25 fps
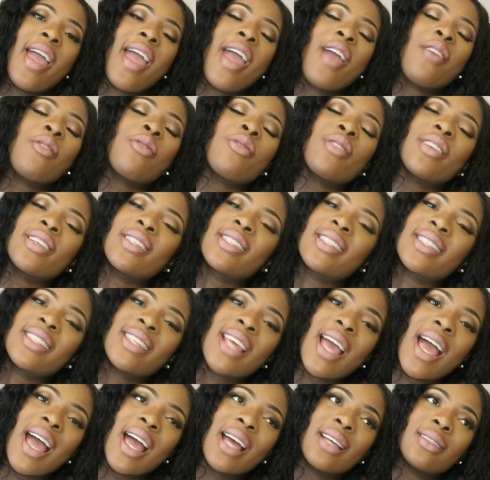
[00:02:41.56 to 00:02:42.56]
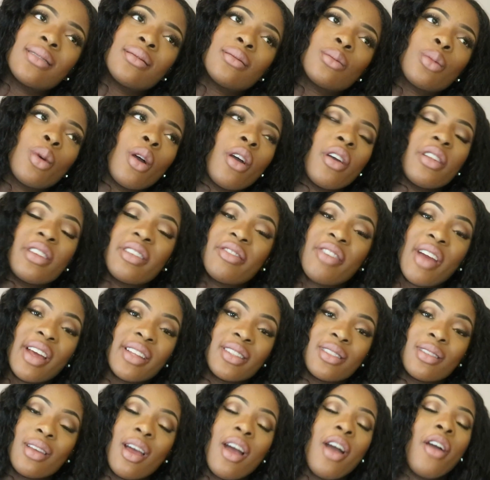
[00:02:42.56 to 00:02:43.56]
Every scan, well,
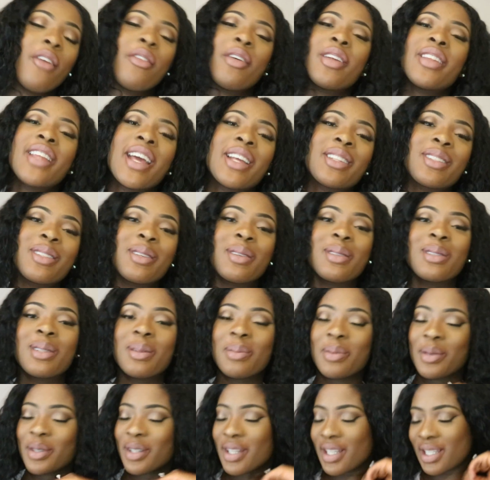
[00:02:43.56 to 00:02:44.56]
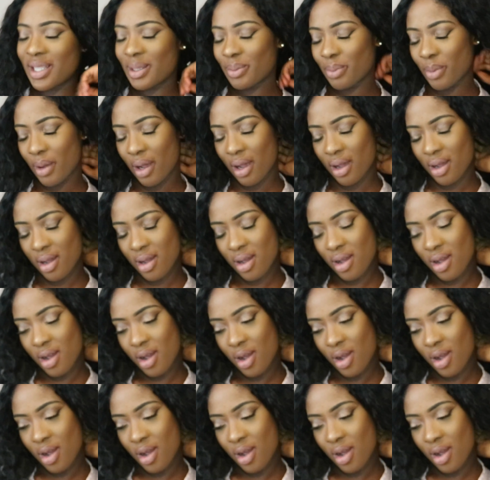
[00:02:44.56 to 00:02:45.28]
I've only had two, to be honest, but